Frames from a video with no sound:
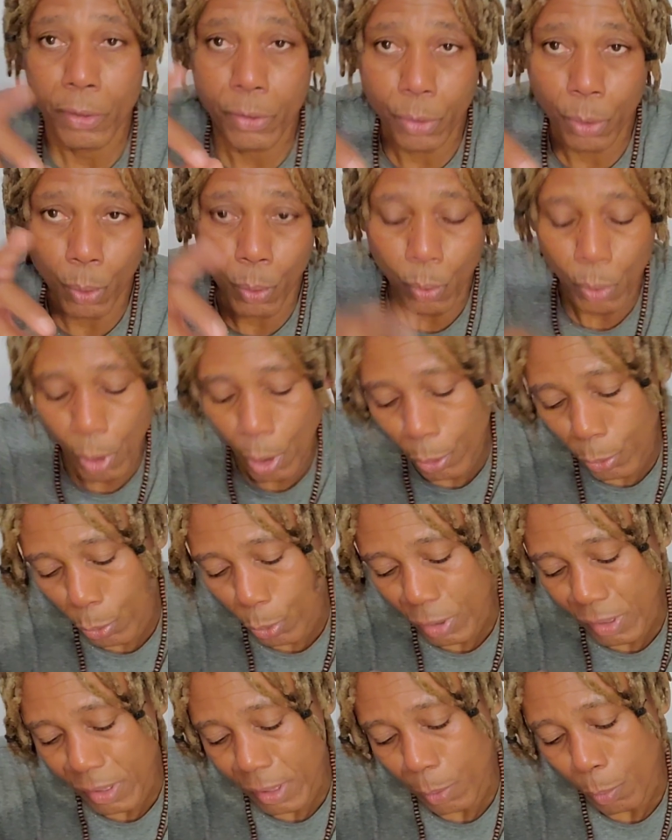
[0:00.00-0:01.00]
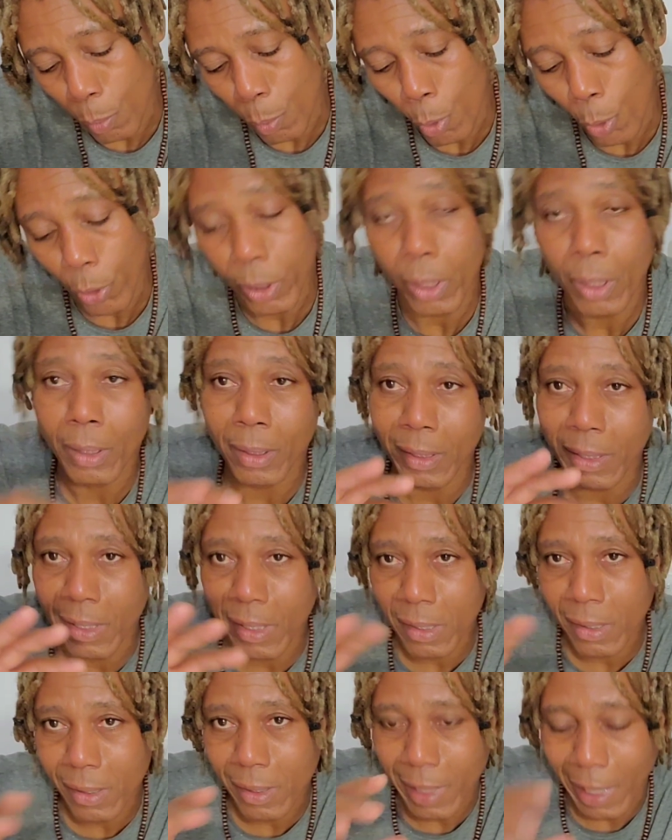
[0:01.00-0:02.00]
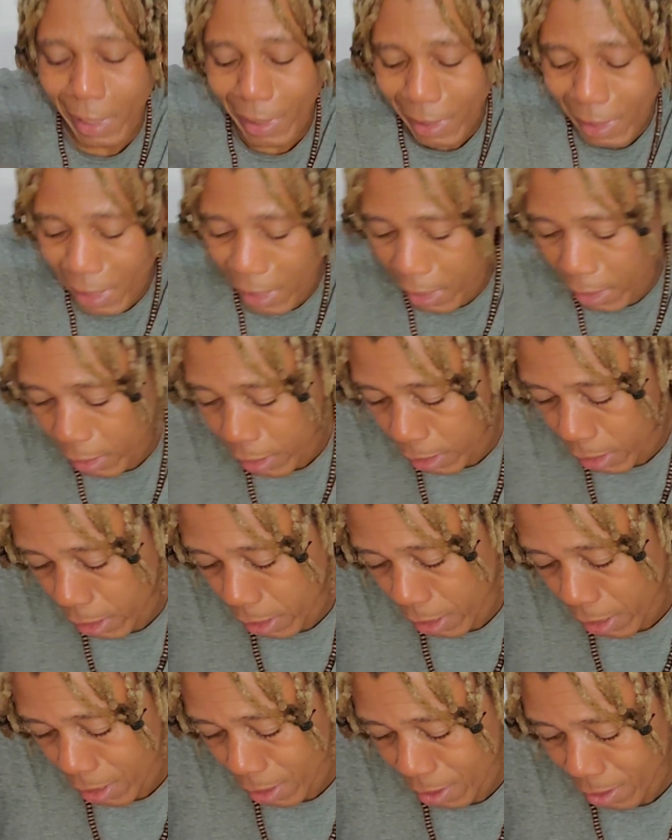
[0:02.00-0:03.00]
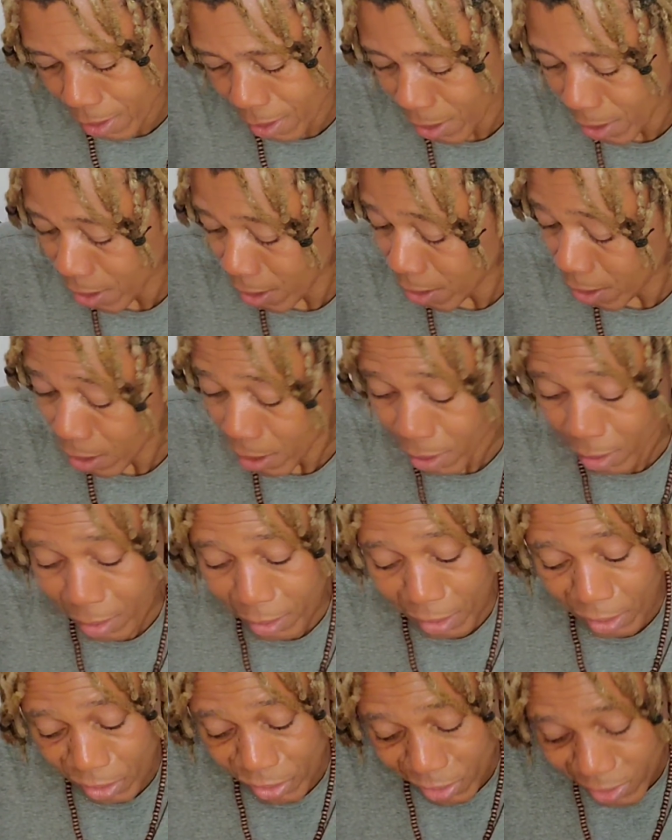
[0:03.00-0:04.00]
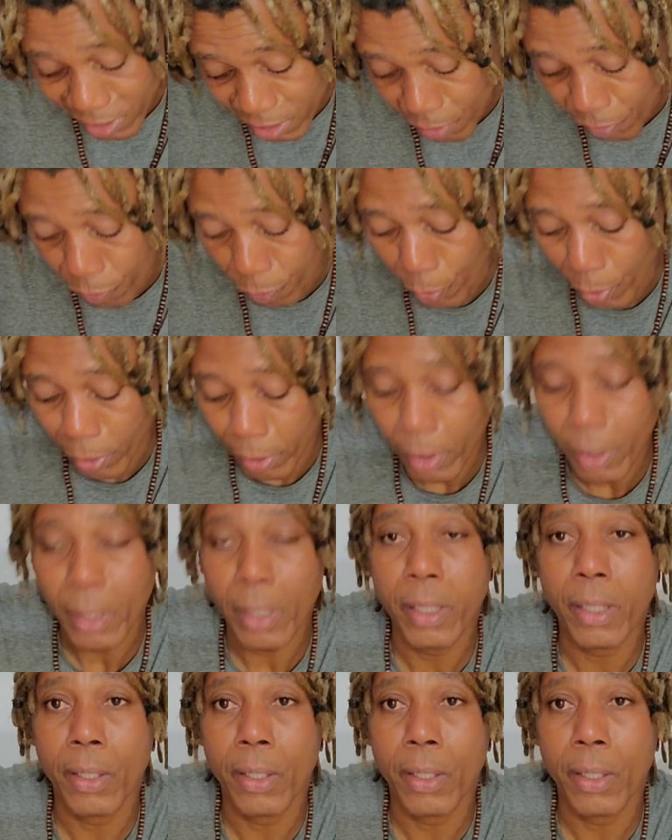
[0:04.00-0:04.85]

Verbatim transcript: So how does it work? This technique is different.